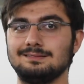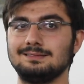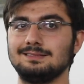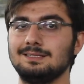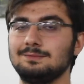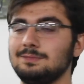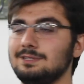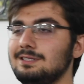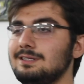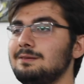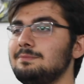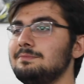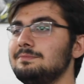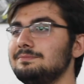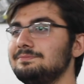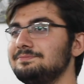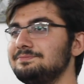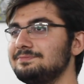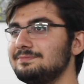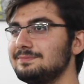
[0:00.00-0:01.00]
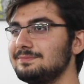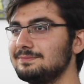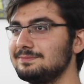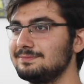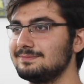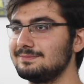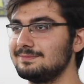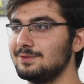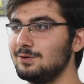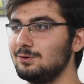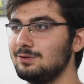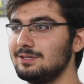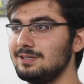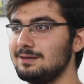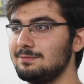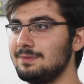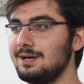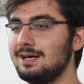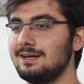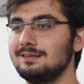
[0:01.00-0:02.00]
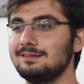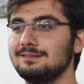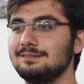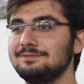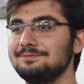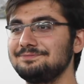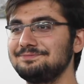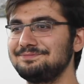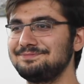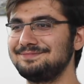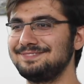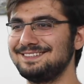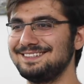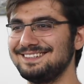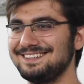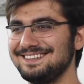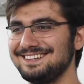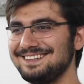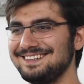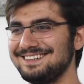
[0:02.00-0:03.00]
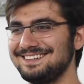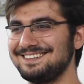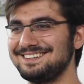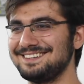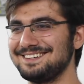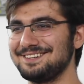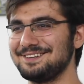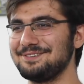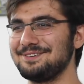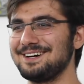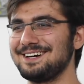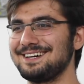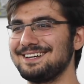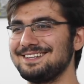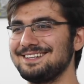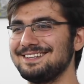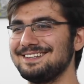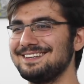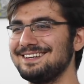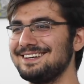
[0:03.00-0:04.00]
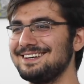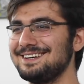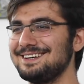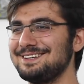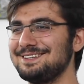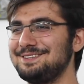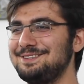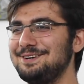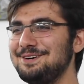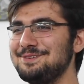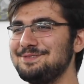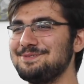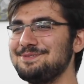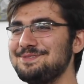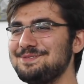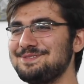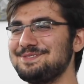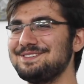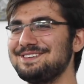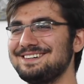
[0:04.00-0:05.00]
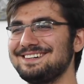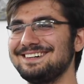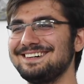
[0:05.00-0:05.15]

I mean, I'm only a man. You know, I can do.